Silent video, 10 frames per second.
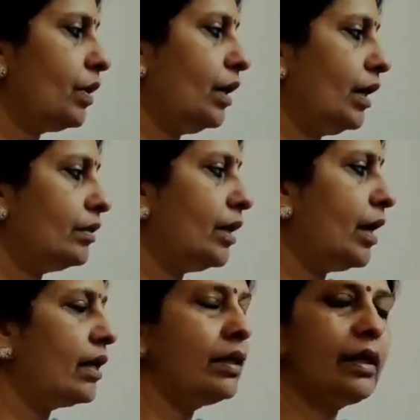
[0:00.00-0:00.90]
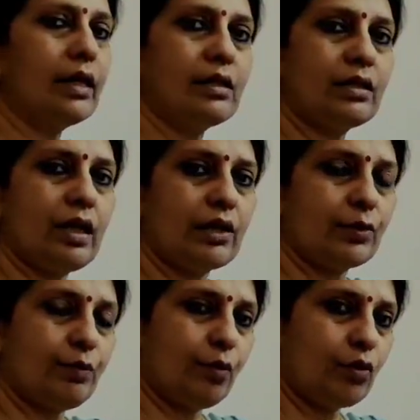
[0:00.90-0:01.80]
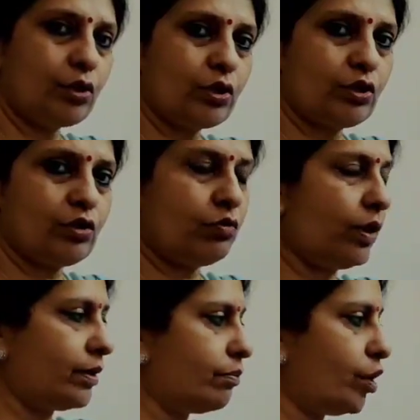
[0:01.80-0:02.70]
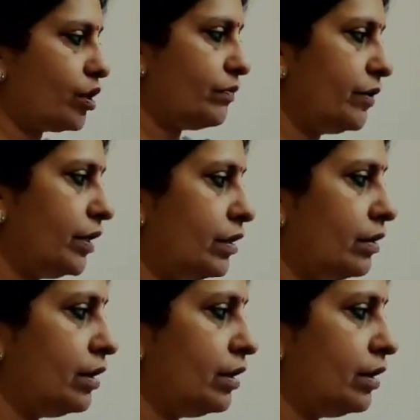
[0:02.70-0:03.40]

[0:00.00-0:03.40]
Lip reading: and the iron gets exposed to atmosphere,